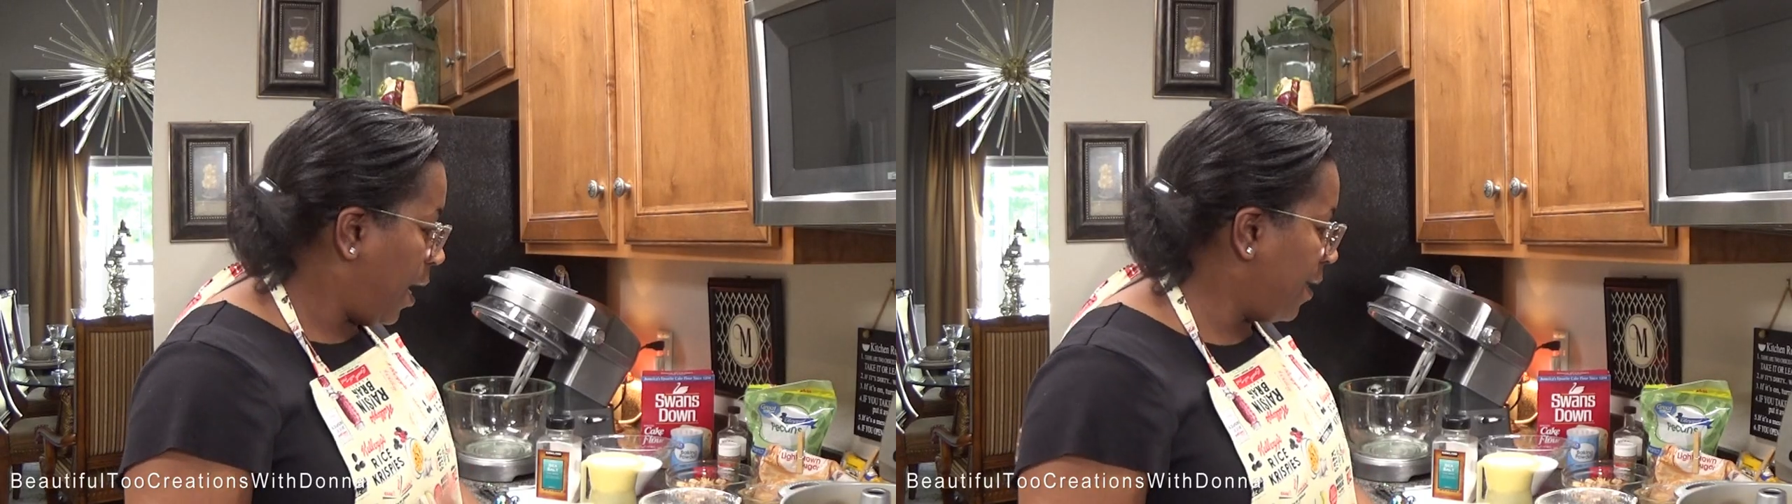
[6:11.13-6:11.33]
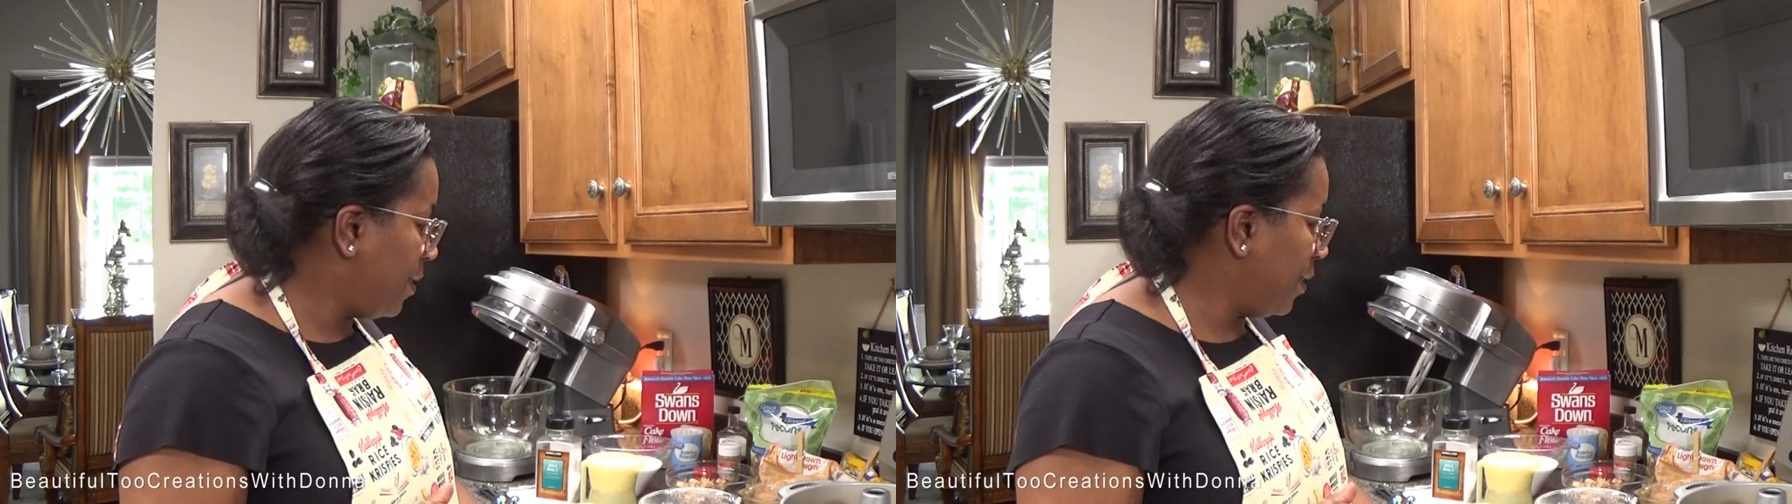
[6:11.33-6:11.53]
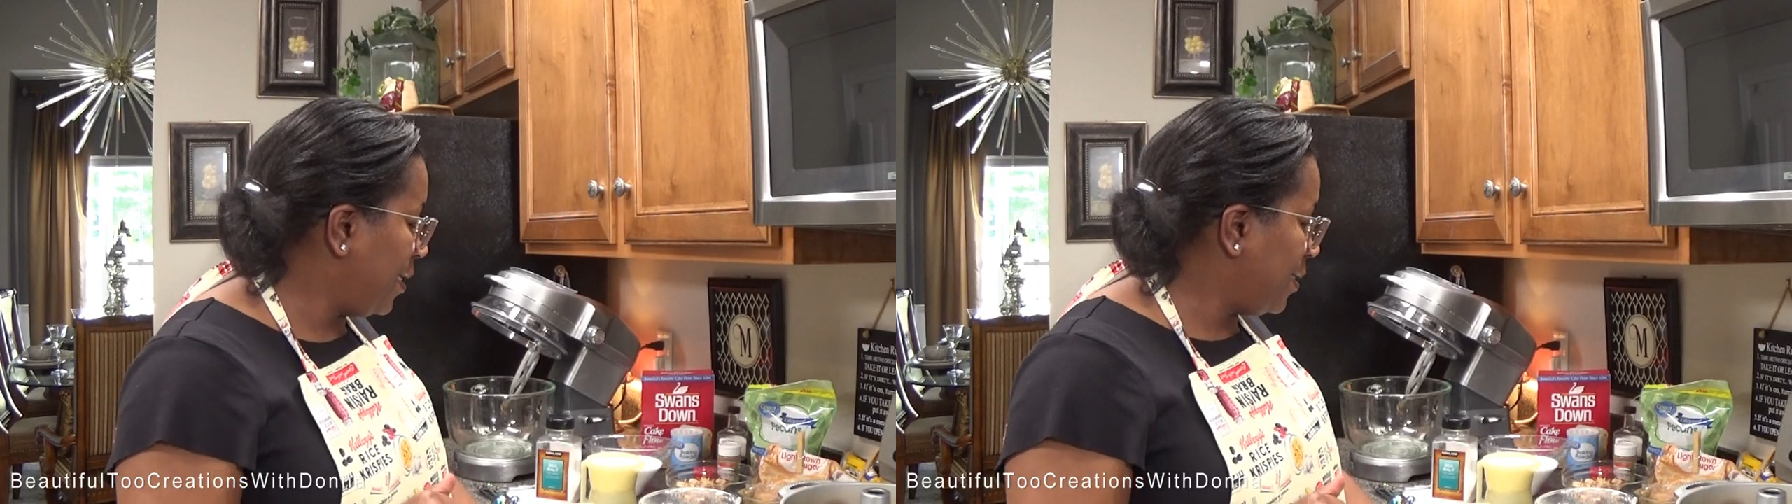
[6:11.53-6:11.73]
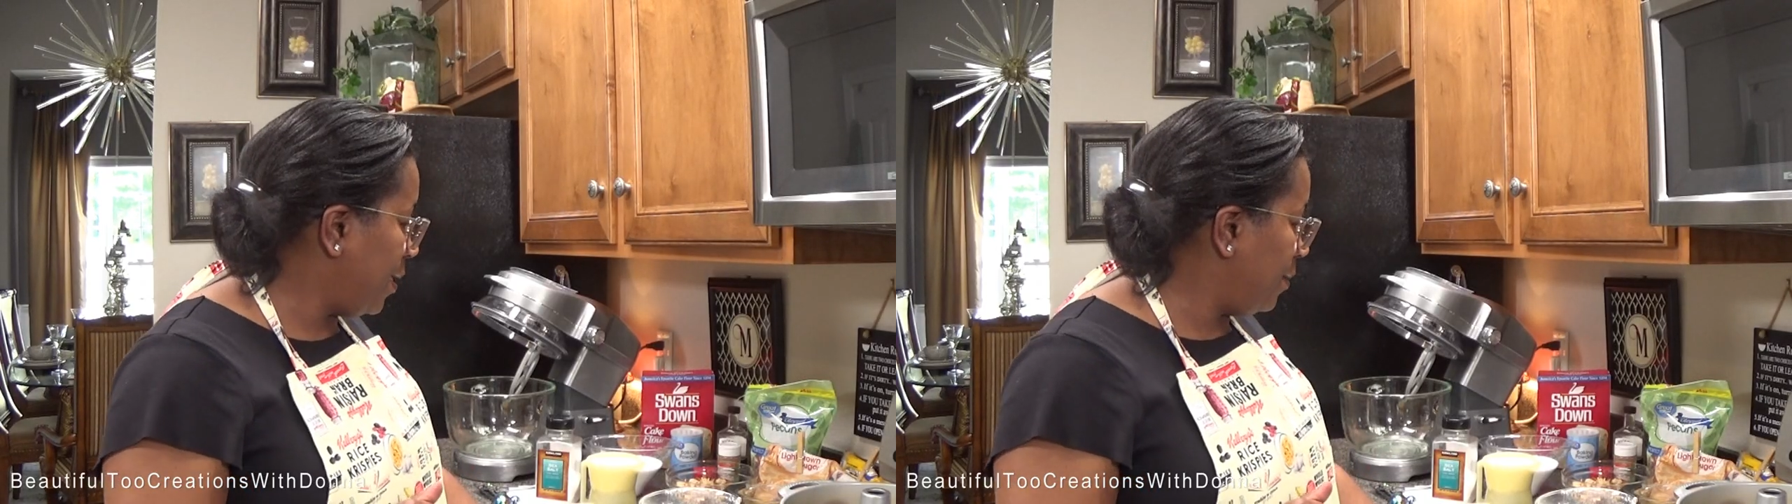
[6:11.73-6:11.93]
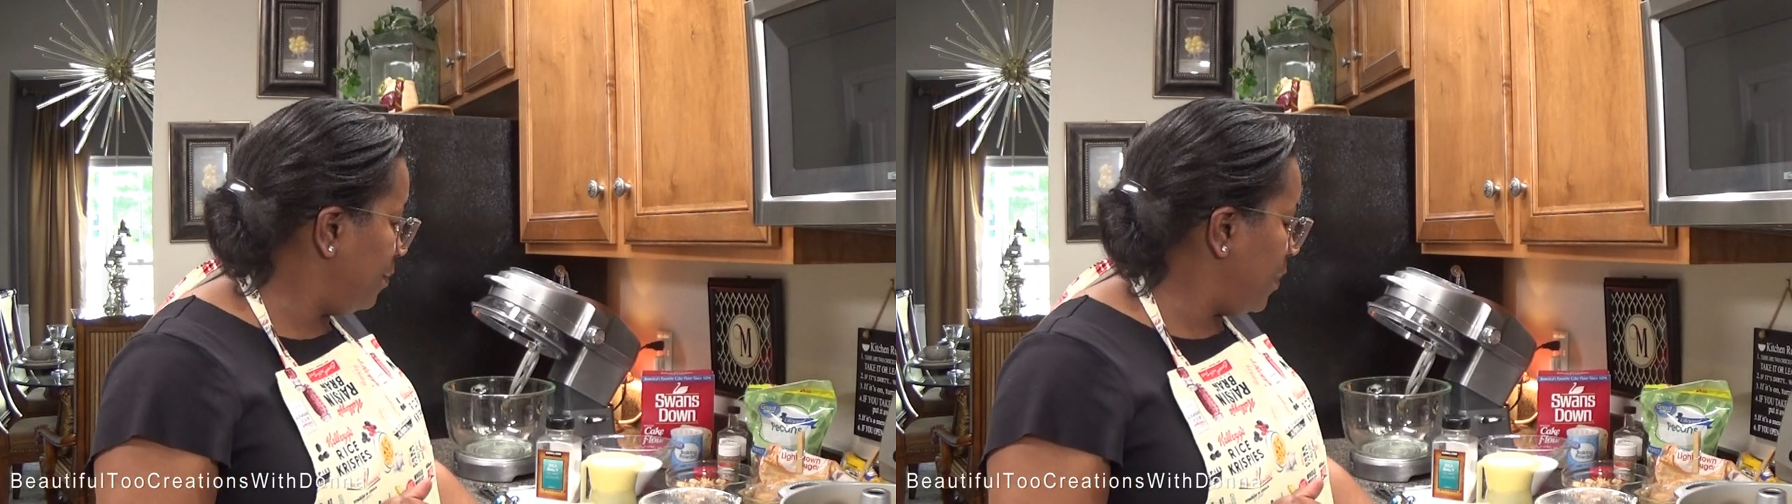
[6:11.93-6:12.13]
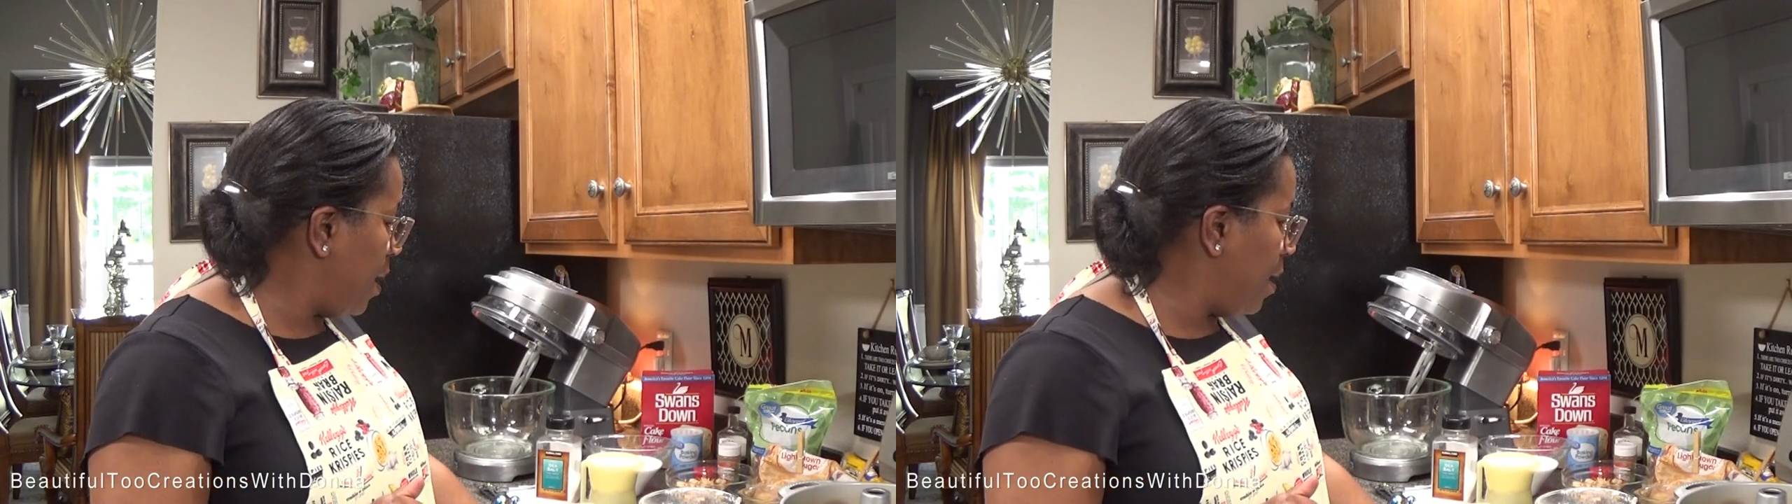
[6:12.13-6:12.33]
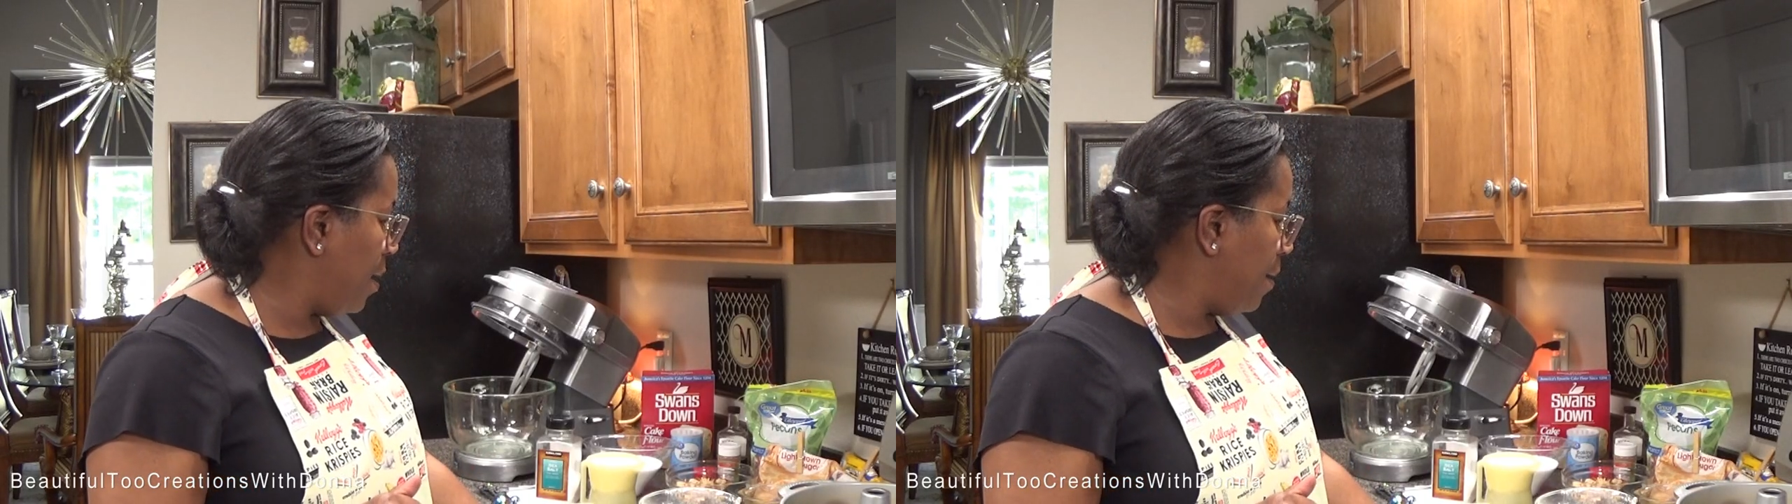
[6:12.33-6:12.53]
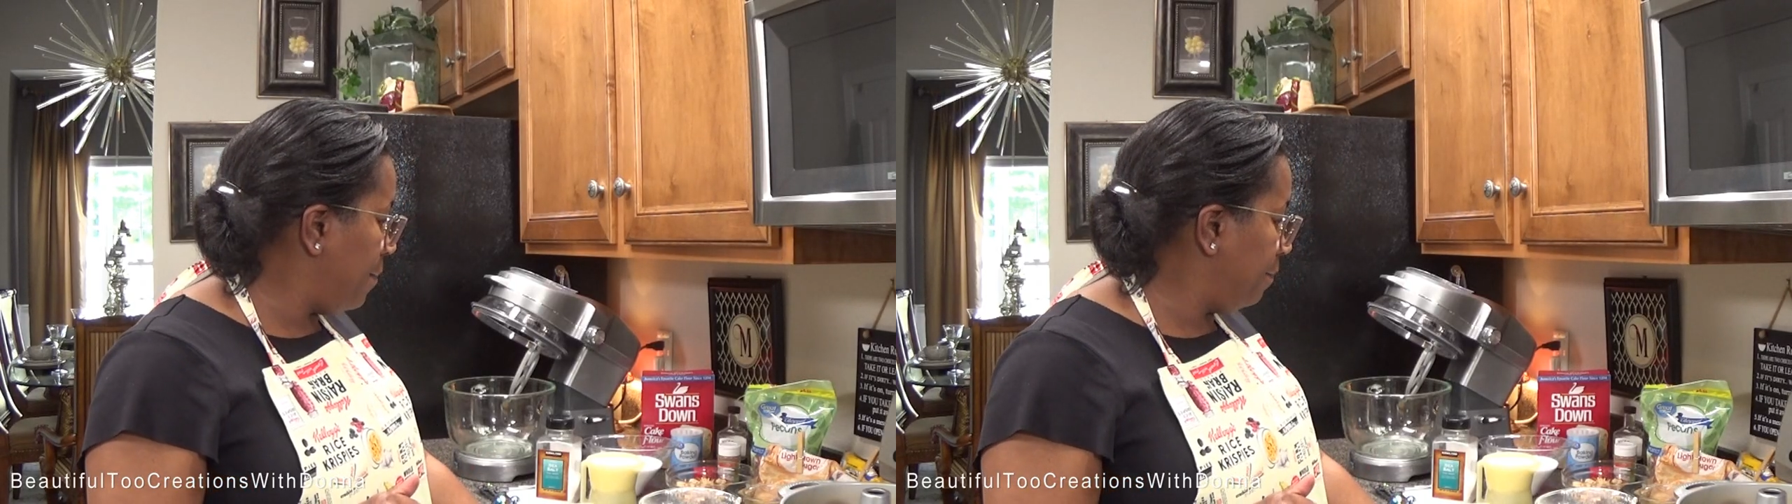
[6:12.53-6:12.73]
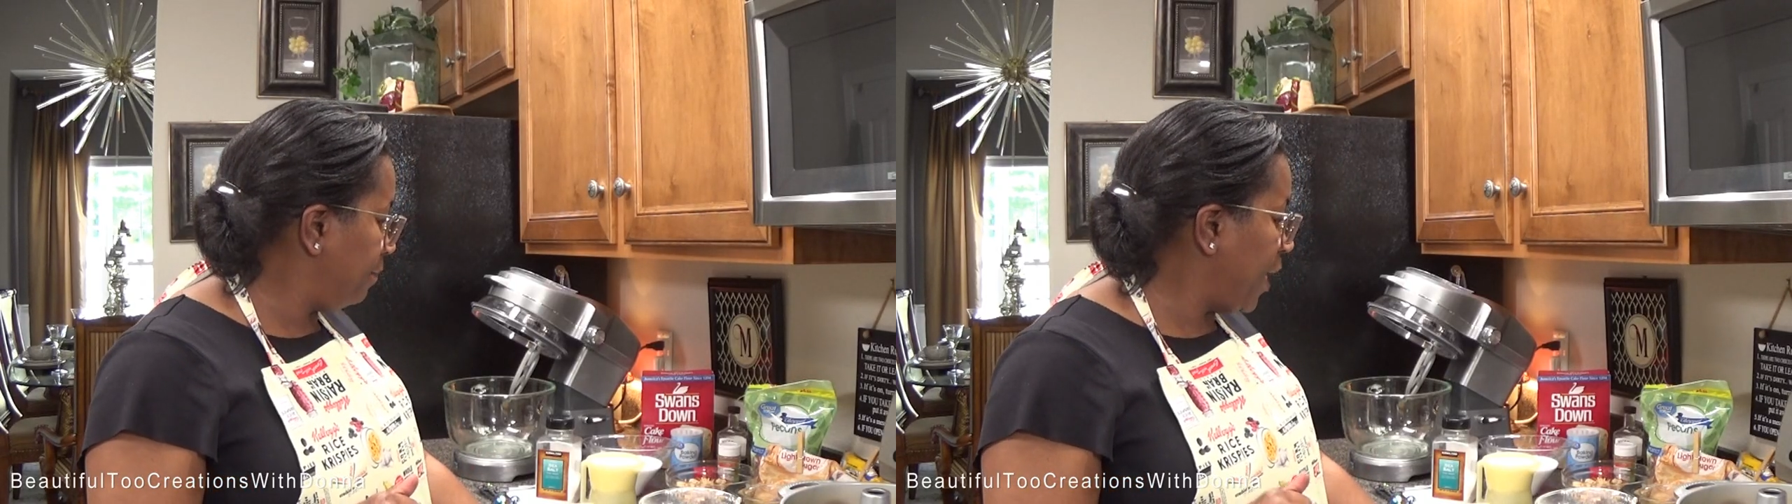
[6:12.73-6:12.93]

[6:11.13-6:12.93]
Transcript: I think that's it. Um,